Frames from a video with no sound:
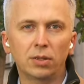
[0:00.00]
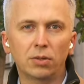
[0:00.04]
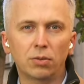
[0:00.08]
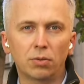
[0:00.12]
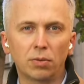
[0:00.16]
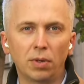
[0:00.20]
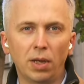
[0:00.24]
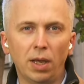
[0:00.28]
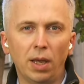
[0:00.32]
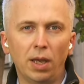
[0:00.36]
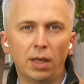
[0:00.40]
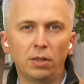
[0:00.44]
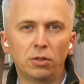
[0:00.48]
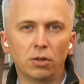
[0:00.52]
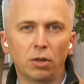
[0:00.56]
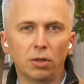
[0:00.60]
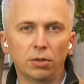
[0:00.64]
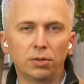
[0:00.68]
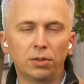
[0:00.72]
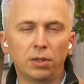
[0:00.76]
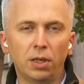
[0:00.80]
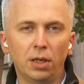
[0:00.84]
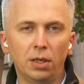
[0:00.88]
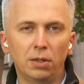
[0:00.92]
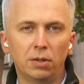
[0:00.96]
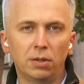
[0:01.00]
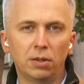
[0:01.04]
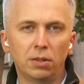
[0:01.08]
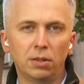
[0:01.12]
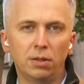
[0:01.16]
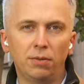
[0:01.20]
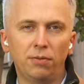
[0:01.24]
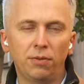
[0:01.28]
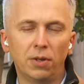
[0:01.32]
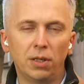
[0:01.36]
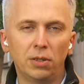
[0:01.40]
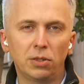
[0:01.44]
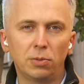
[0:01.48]
create altogether a
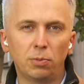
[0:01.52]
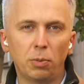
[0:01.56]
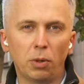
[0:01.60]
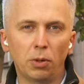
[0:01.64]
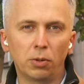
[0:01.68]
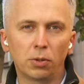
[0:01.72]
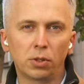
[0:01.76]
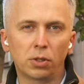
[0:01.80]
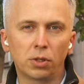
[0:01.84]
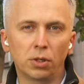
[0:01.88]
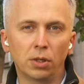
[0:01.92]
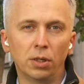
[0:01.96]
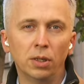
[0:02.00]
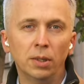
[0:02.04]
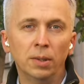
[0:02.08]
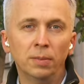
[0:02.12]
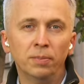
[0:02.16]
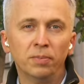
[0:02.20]
defense posture.